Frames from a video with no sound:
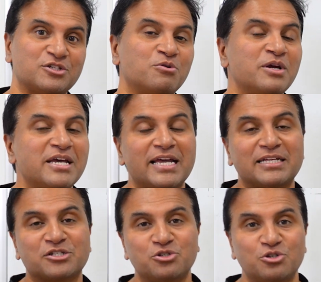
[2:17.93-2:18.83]
So
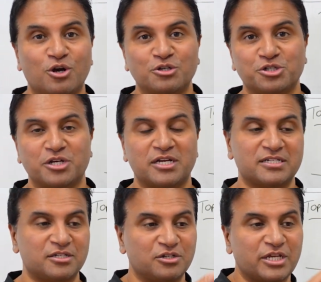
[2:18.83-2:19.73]
it's not
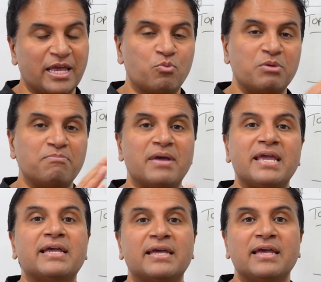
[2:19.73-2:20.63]
just can we
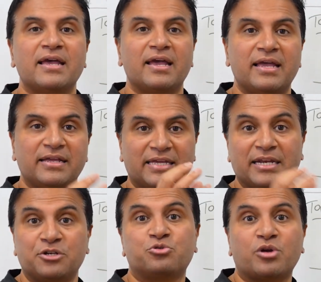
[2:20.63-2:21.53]
make uh,
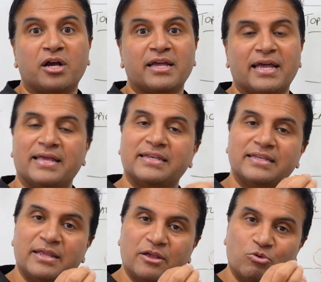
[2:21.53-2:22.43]
get a drug and
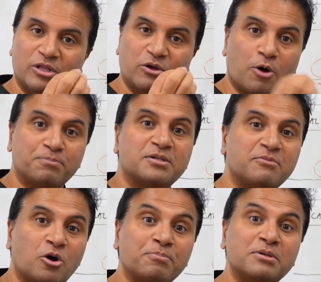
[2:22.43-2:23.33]
it will
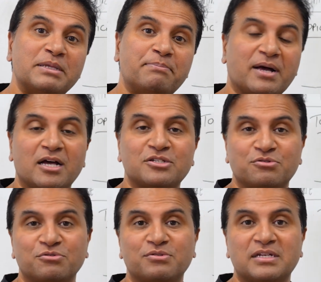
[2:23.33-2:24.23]
optimally pass
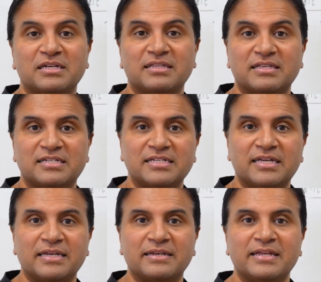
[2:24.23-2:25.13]
through the, the
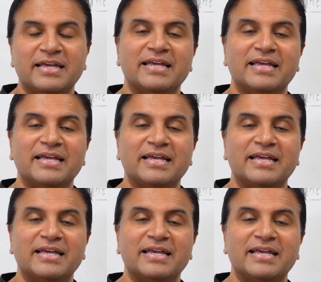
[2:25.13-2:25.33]
skin,